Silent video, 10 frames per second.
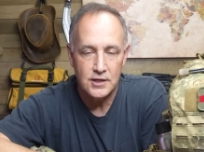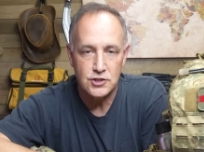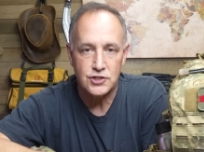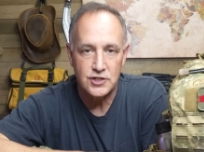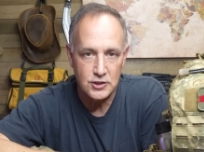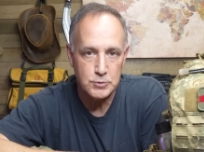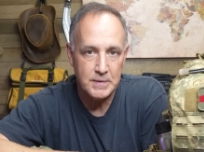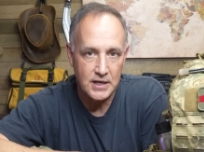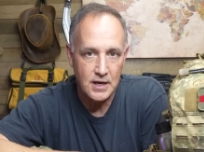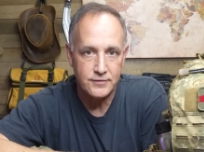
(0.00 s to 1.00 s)
It just gives
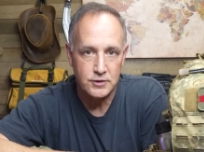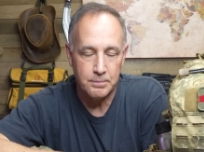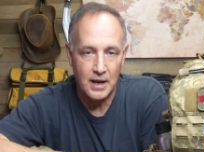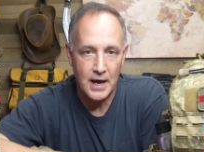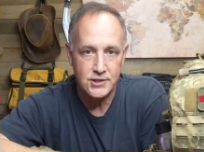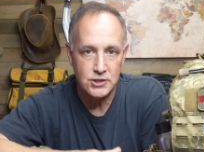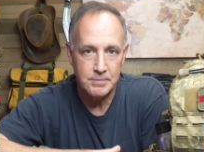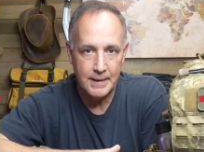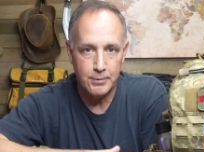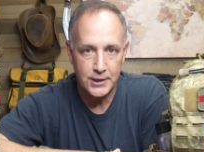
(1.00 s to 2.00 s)
me enough supplies to
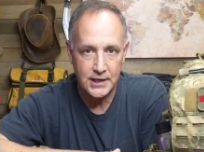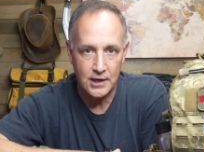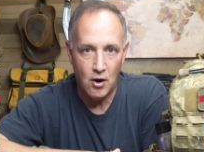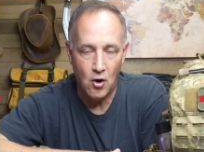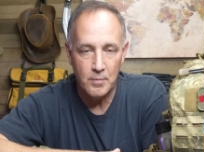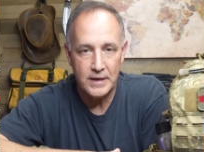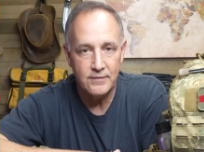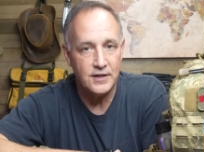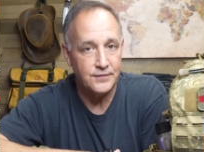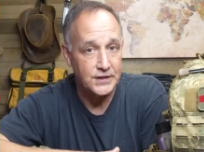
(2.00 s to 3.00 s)
be able to get home,
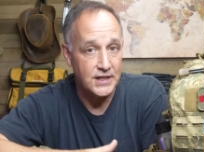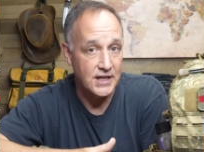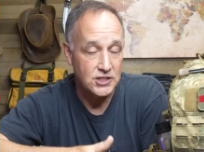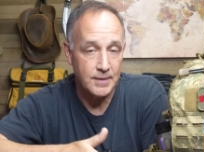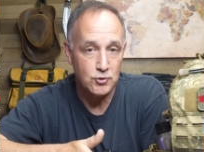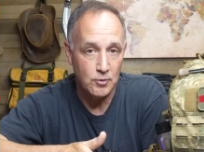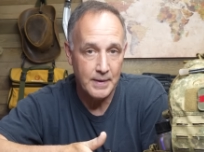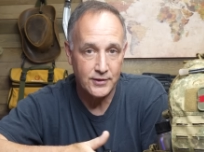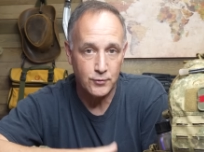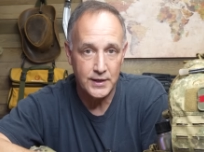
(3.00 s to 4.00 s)
even if it takes up to
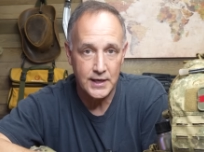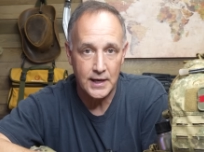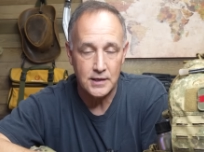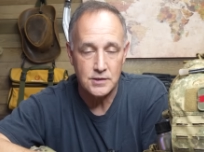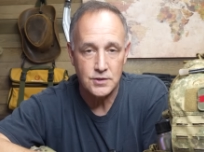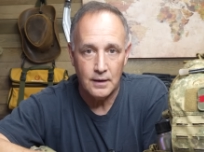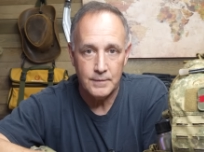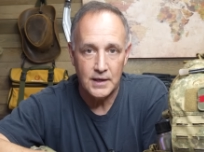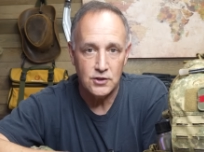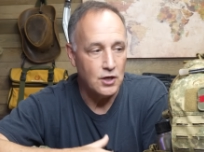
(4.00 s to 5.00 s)
about three days. Uh,
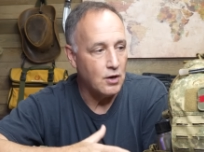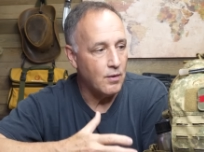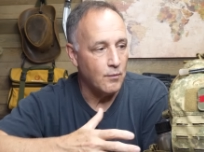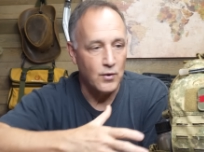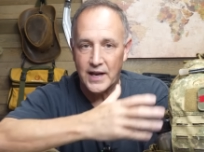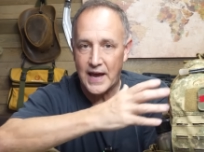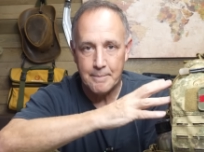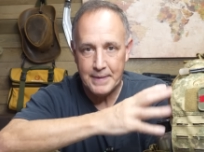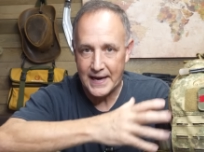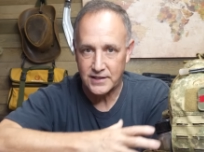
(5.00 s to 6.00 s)
and, you know, really
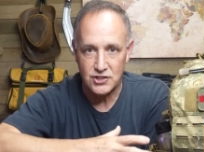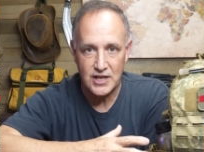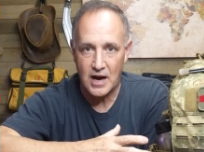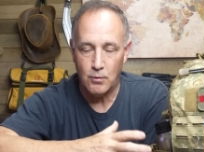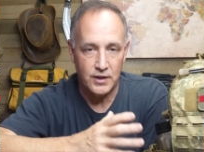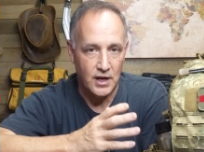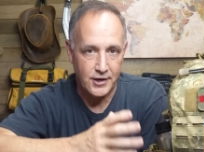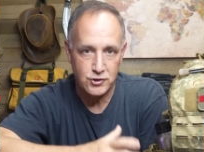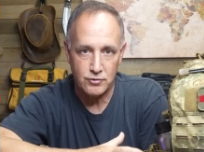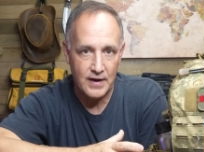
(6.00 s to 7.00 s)
I pack this out with a
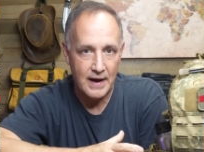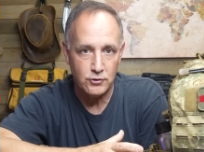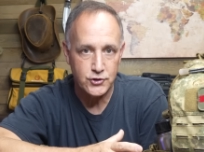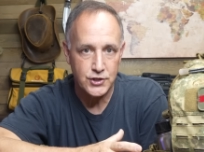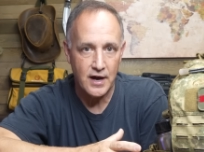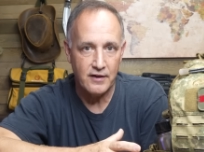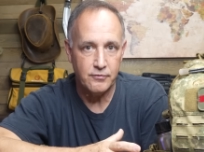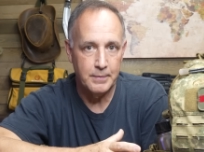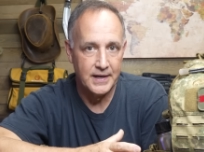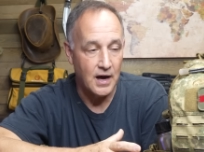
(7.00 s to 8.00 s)
lot of survival
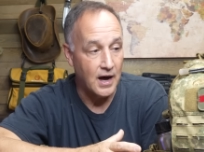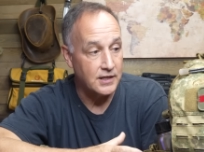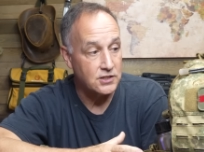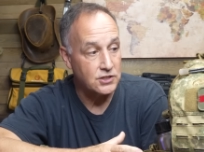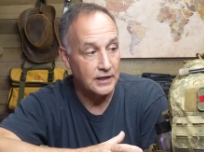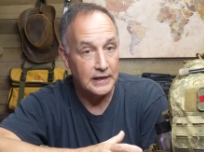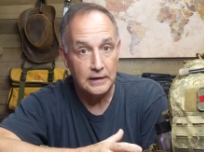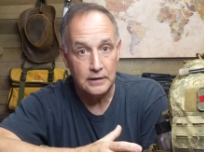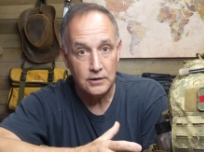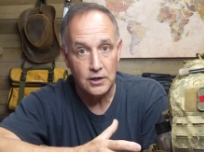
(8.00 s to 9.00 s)
stuff, but
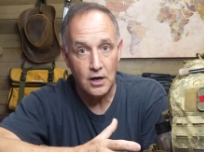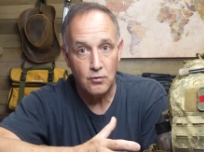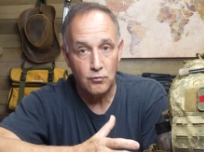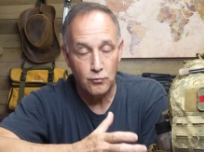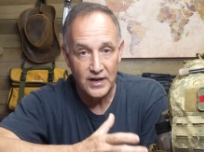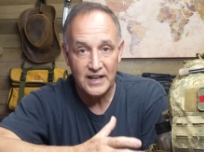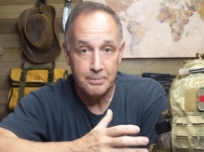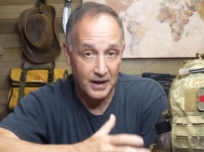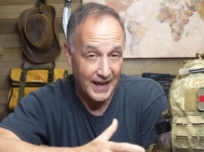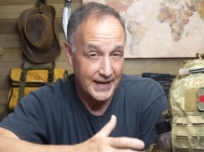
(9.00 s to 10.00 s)
honestly, you know, really
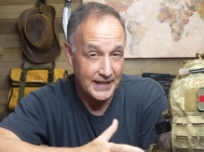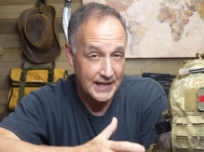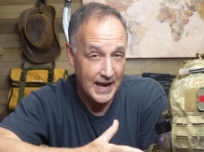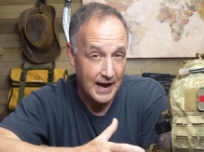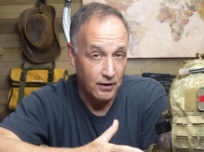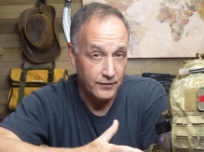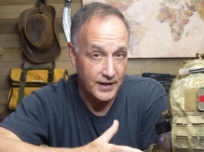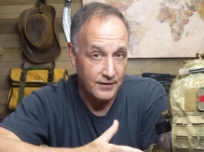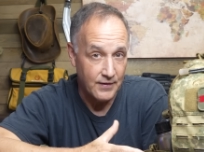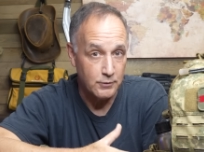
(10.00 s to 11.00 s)
planning it out
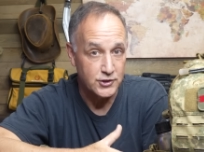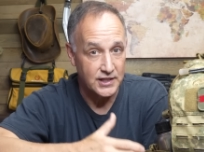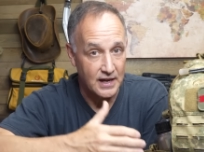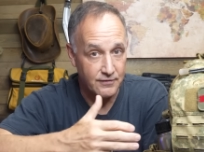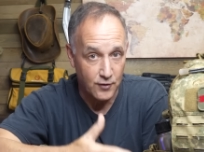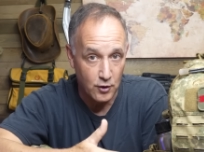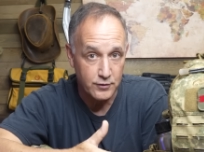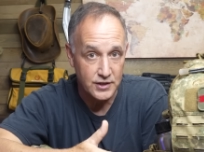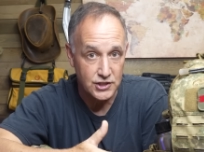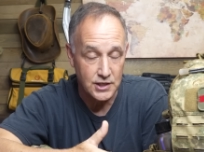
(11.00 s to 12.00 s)
that if I was at that
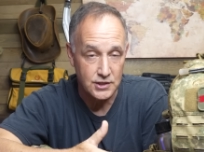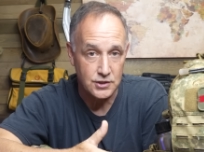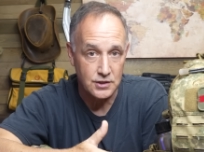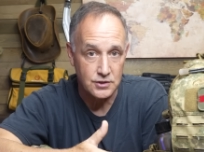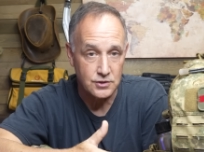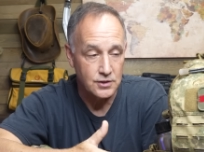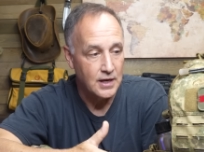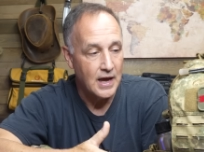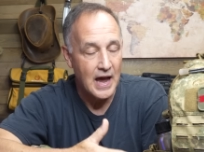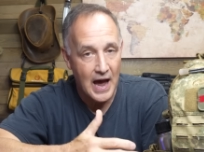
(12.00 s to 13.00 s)
farthest distance,
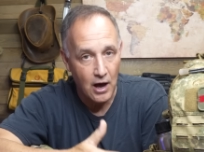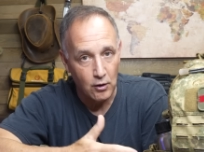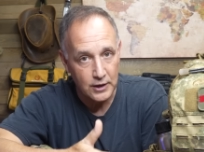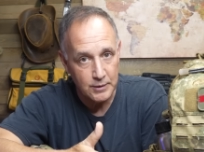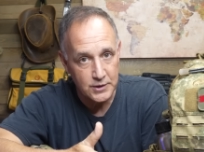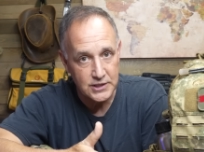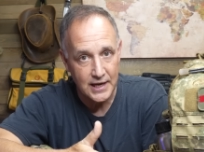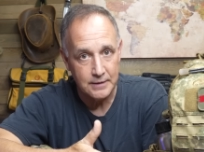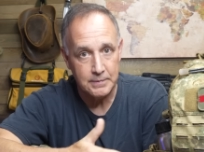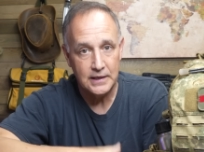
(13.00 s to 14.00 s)
how long it would
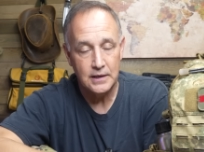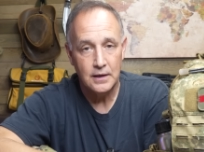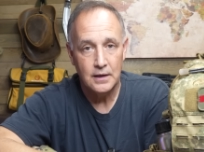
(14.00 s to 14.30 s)
take me